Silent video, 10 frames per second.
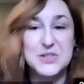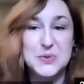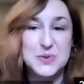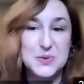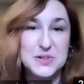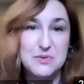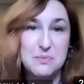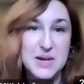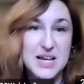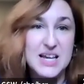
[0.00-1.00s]
It was sort of
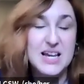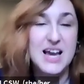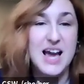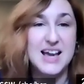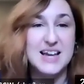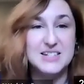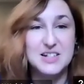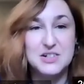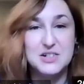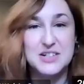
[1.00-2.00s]
me and
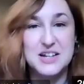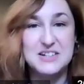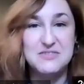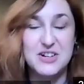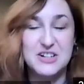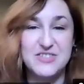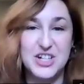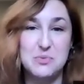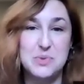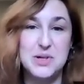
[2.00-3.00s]
Dr. Sun in front of a
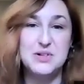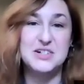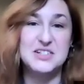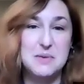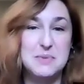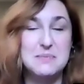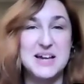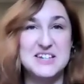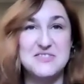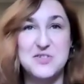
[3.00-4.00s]
computer typing
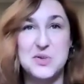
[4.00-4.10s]
back and